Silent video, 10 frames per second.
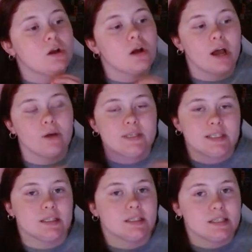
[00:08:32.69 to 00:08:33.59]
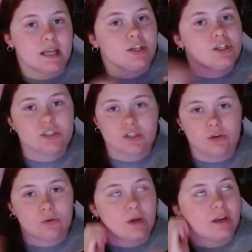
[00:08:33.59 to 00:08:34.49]
I always sit in the center,
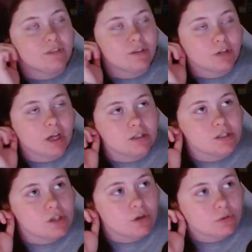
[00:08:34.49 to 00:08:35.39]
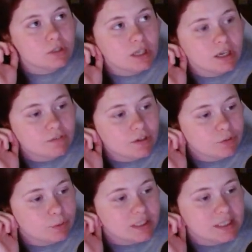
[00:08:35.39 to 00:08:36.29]
so I've never gotten soaked, and I've
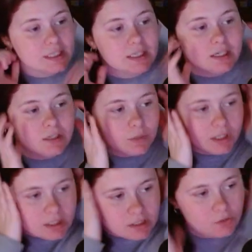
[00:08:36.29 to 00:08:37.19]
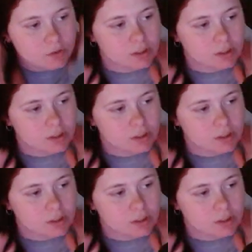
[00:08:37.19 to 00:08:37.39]
never really seen anyone get soaked